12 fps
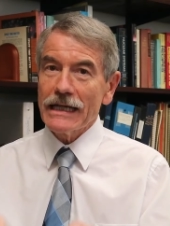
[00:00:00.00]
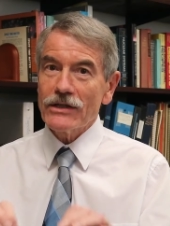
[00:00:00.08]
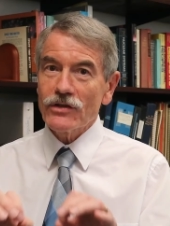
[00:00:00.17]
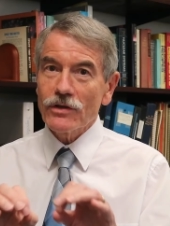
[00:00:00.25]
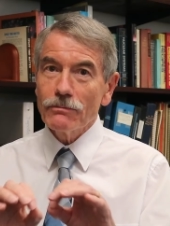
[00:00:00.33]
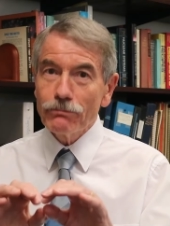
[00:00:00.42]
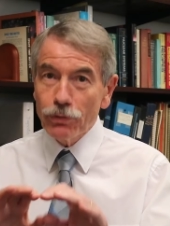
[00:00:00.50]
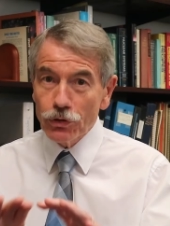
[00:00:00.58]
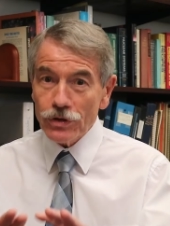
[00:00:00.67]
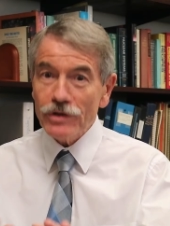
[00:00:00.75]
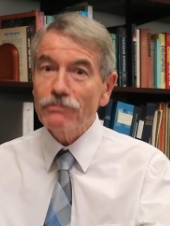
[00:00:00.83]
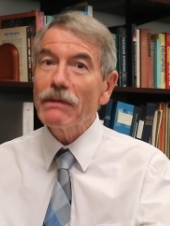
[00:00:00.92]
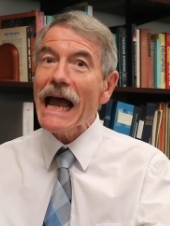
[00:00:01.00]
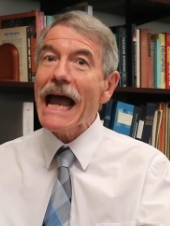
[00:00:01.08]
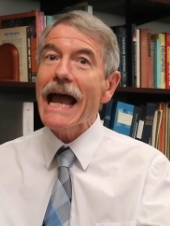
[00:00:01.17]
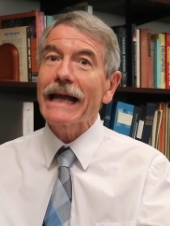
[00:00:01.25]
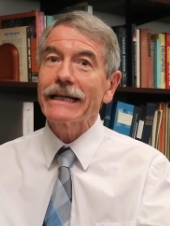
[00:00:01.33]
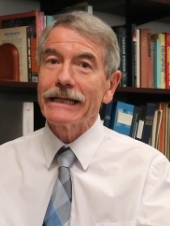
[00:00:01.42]
it's to push
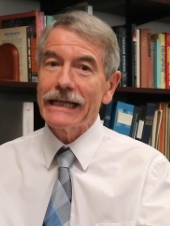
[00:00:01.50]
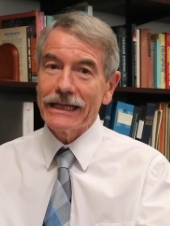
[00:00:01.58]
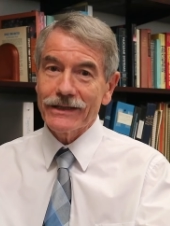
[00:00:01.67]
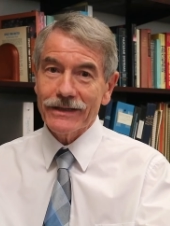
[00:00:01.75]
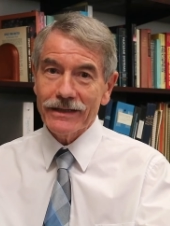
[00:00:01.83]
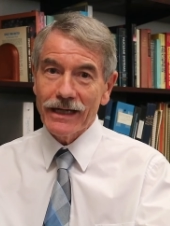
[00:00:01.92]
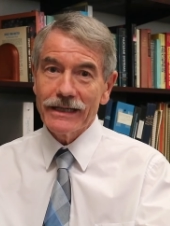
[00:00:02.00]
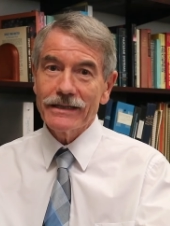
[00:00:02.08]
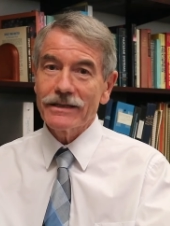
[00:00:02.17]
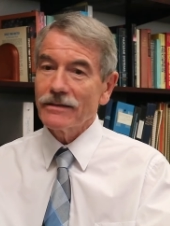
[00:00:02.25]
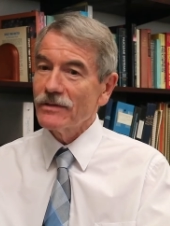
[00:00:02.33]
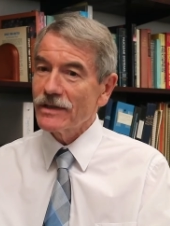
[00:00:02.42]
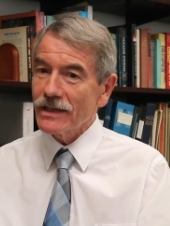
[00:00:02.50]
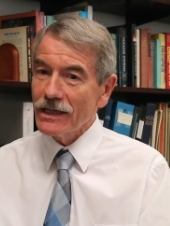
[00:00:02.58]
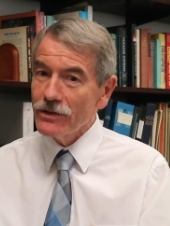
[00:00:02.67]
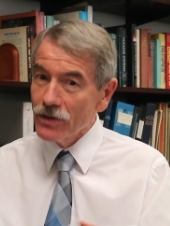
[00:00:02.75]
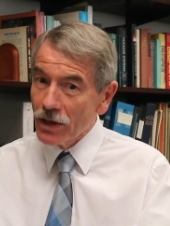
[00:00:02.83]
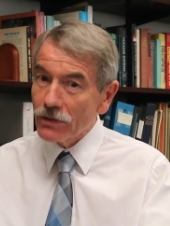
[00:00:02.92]
back against scientism and
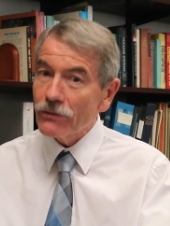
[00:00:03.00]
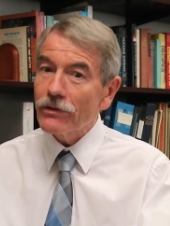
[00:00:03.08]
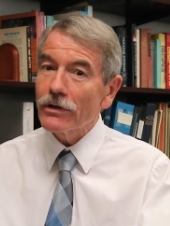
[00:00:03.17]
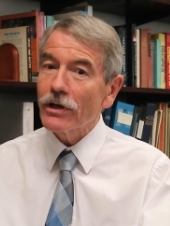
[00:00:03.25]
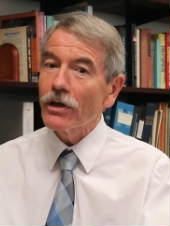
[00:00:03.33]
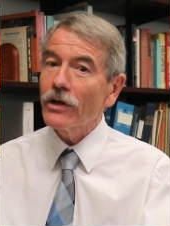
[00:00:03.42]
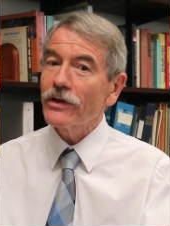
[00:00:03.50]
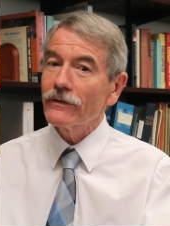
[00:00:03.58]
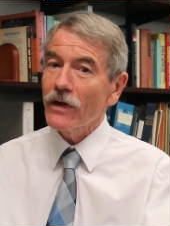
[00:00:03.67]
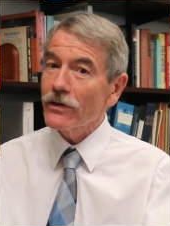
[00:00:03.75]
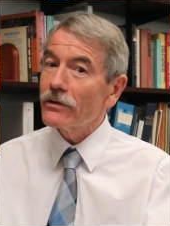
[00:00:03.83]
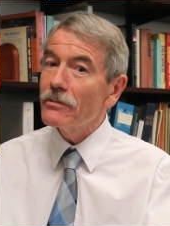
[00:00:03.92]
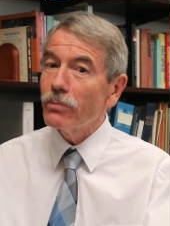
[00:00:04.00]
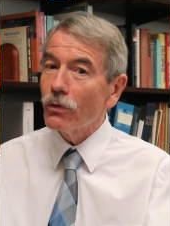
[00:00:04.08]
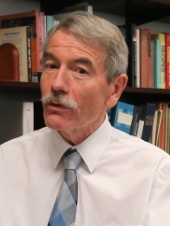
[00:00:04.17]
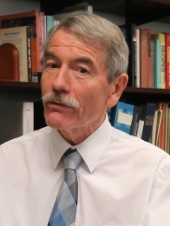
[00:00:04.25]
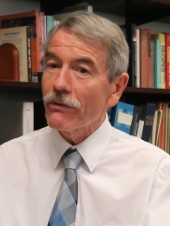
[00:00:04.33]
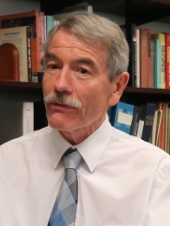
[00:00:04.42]
say, no, there are lots of other
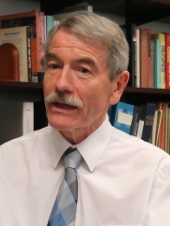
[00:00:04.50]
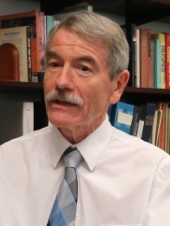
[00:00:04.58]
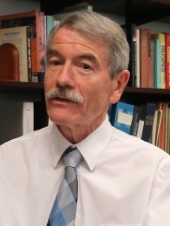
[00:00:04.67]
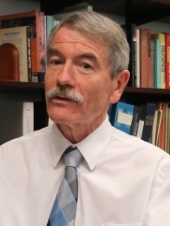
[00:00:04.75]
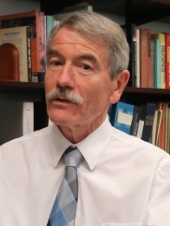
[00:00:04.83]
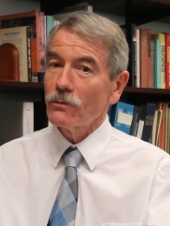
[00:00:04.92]
important things,